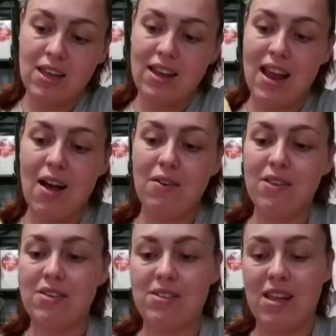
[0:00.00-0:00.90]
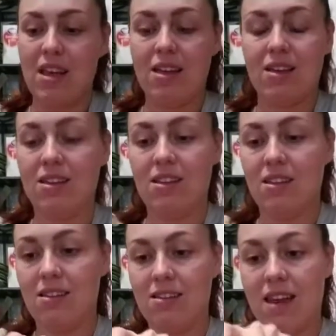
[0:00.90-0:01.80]
Now there's like
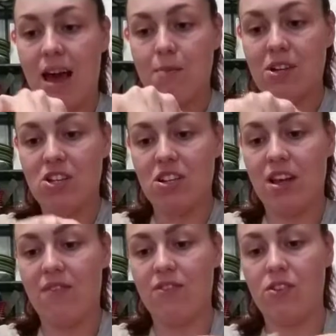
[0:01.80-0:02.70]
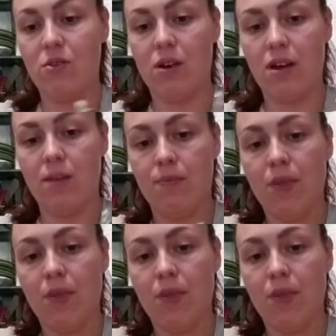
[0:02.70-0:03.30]
not much left to it.